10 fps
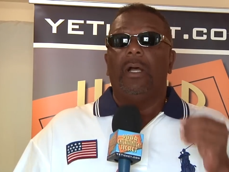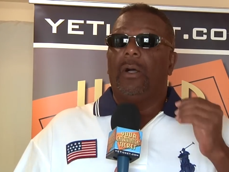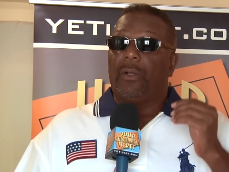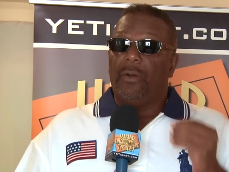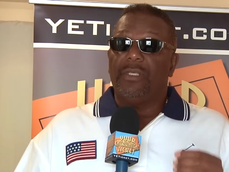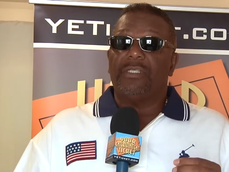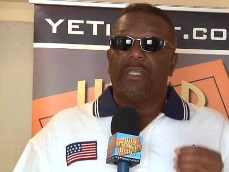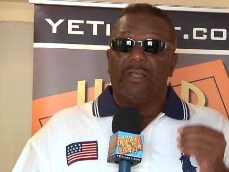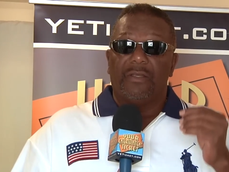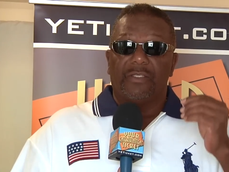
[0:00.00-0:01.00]
Of course,
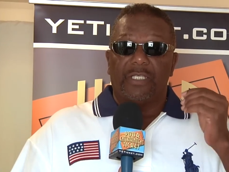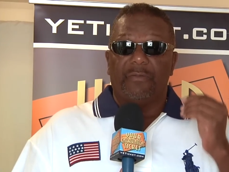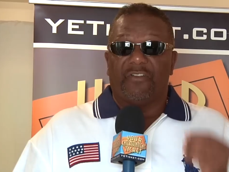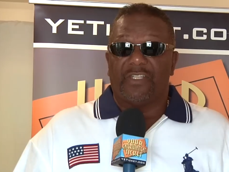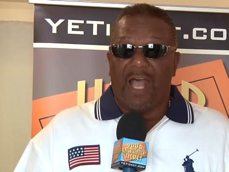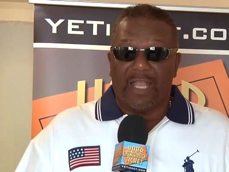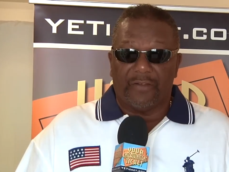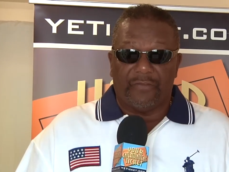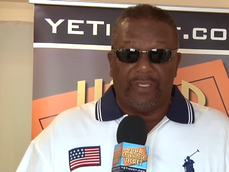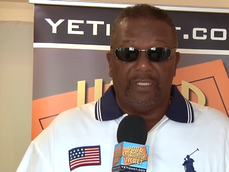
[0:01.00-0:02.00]
the
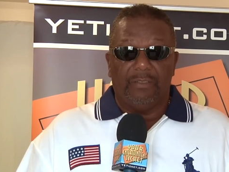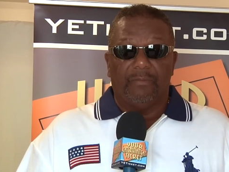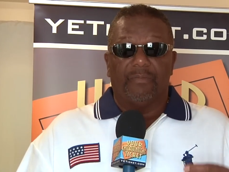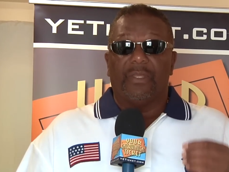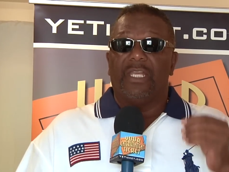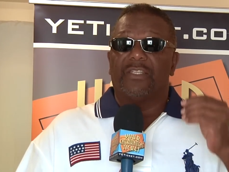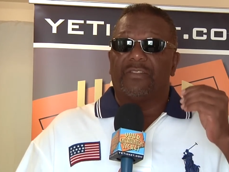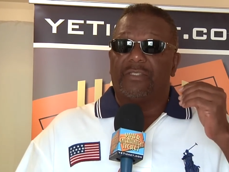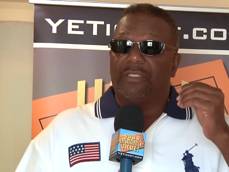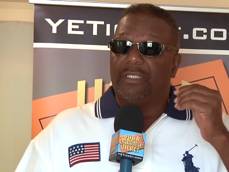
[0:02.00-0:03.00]
cinematography
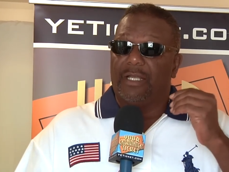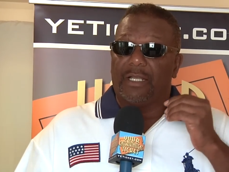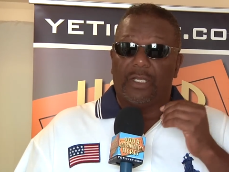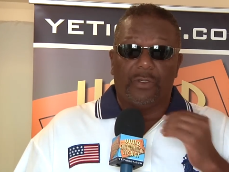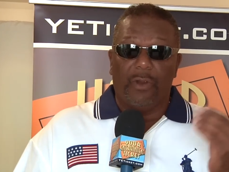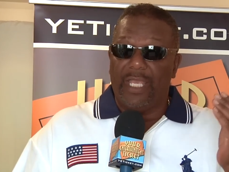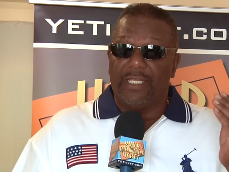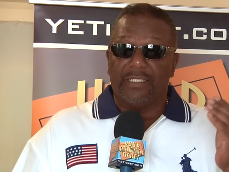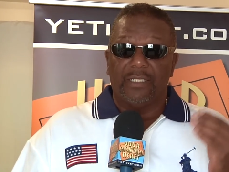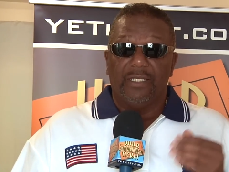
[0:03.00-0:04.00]
is the
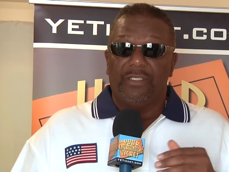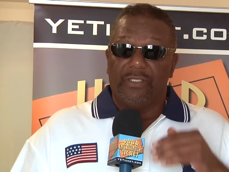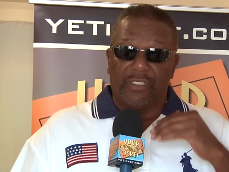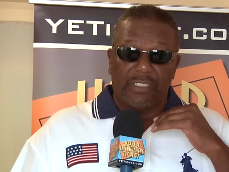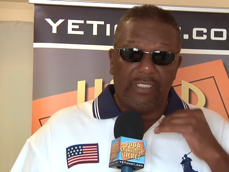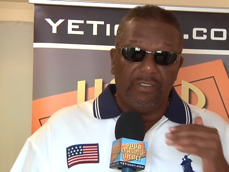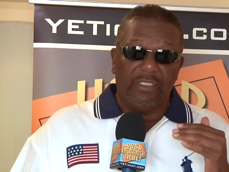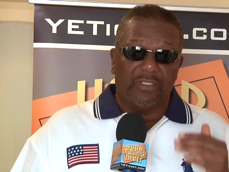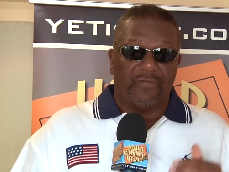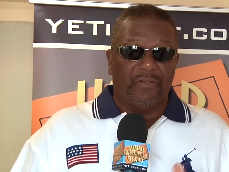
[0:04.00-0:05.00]
greatest you can see in
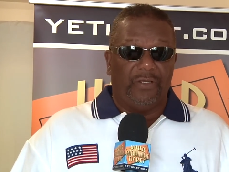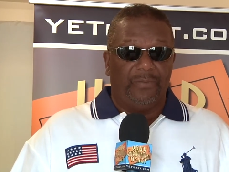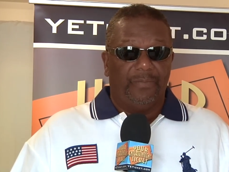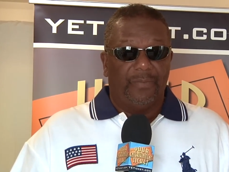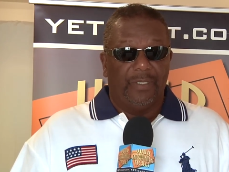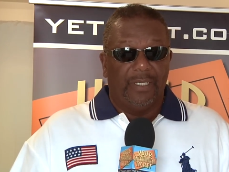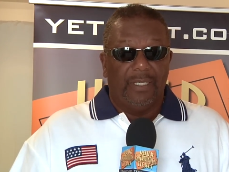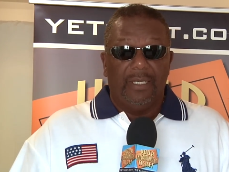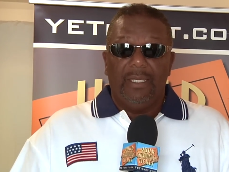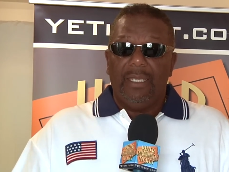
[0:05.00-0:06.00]
this film.
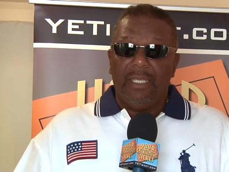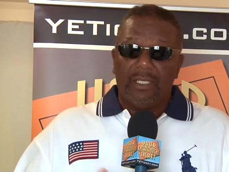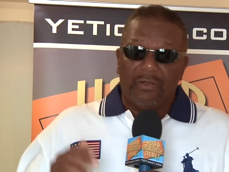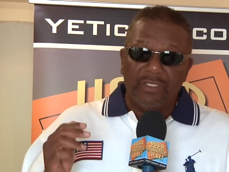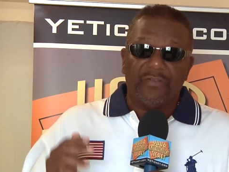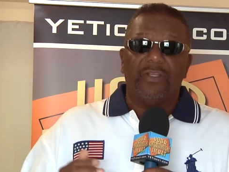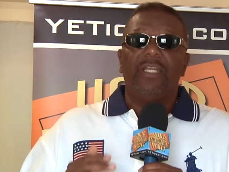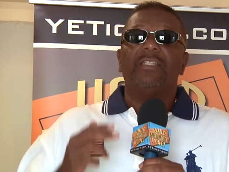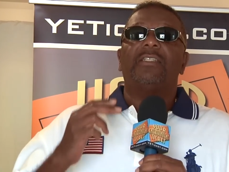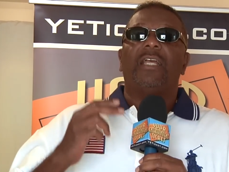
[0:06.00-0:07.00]
And Christopher is